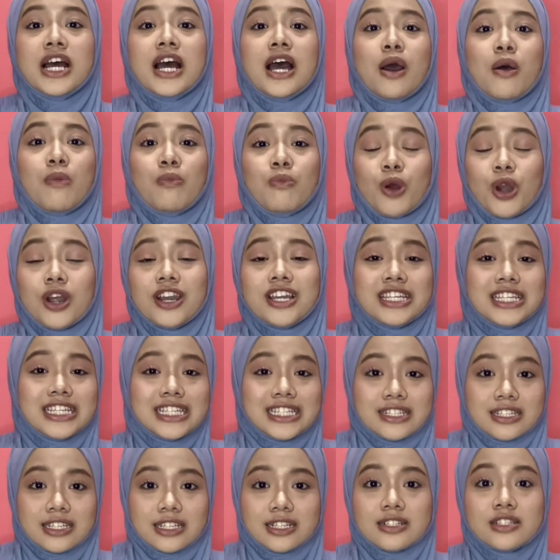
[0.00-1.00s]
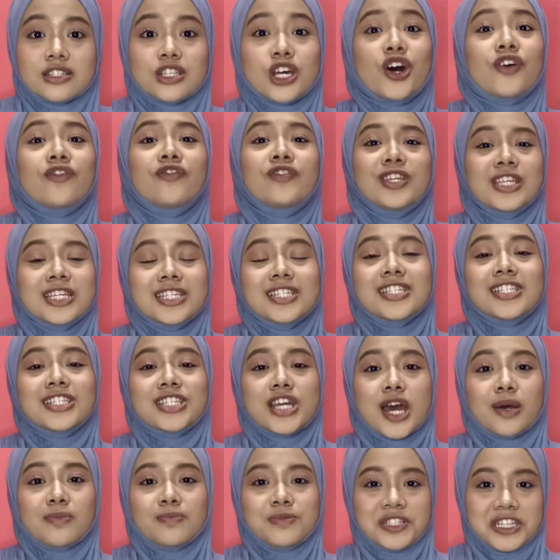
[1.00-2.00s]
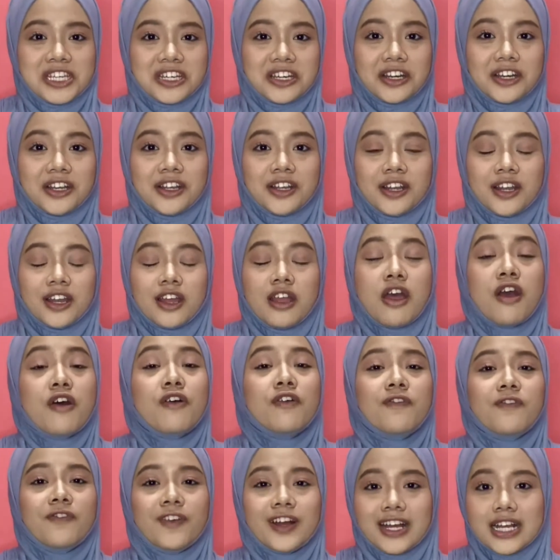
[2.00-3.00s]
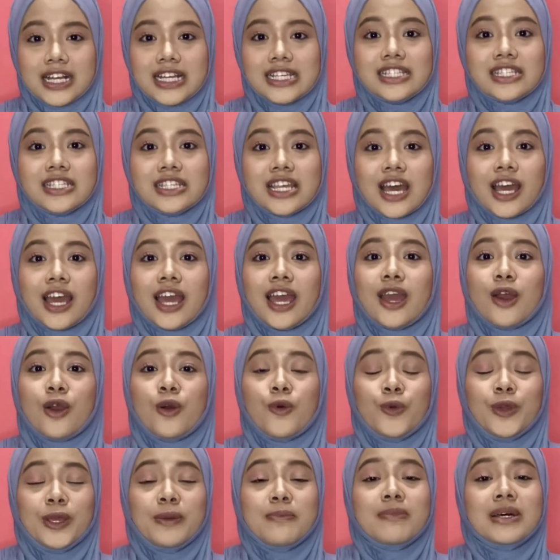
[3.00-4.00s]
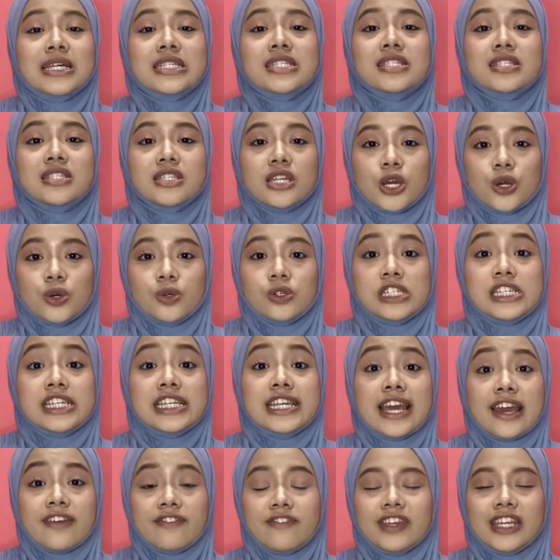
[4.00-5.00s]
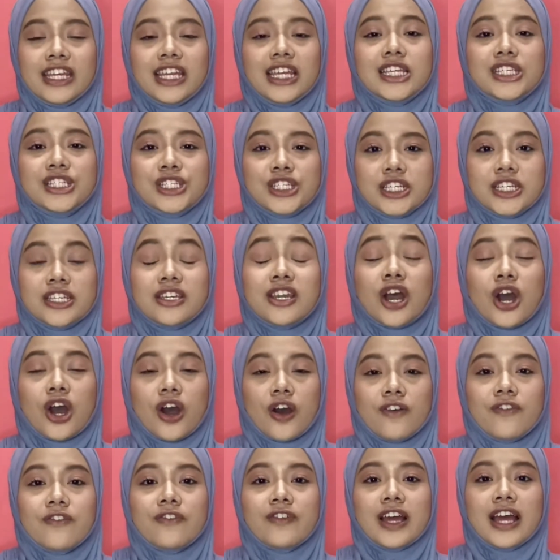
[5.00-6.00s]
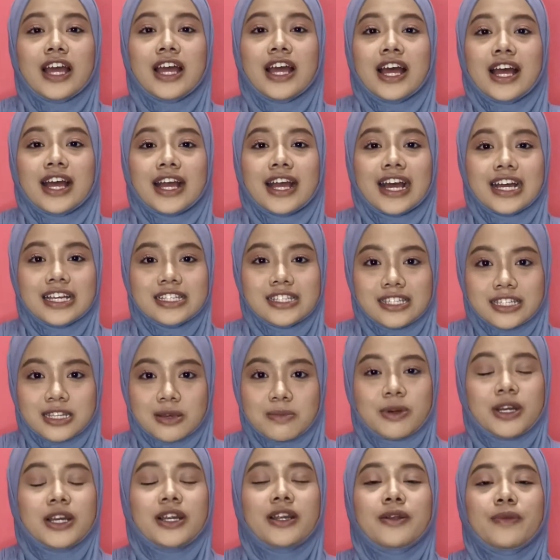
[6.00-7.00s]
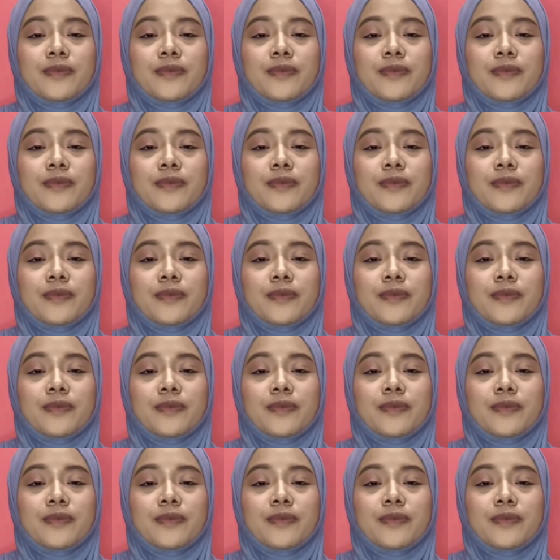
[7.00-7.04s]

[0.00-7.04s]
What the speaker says: more details of this chapter, first we must know the definition of customer.